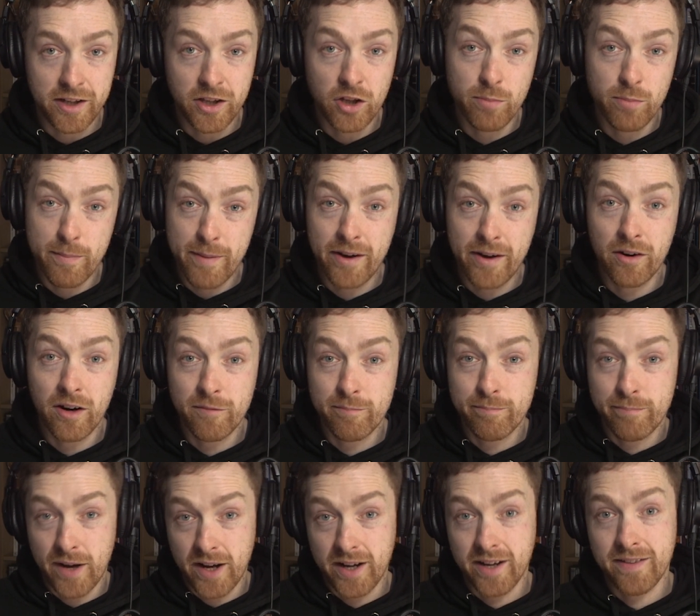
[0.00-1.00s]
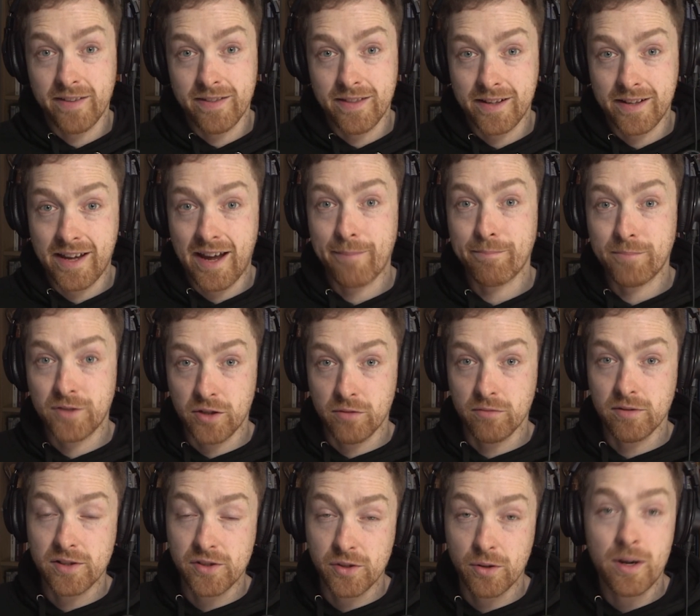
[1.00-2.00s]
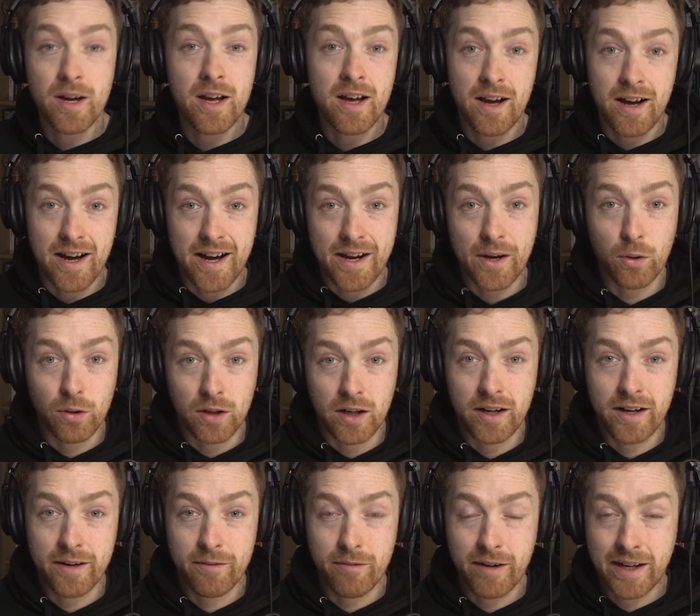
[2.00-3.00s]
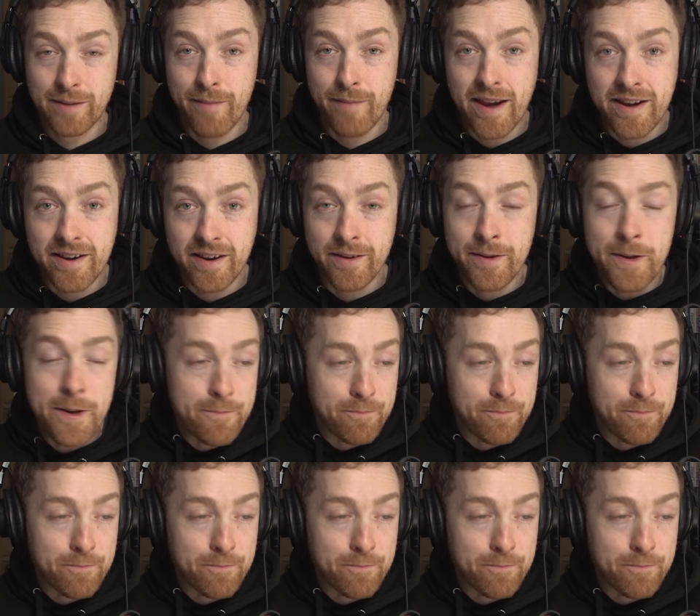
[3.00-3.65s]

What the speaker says: You'd be better off buying the GAP tool. So I wholeheartedly recommend it.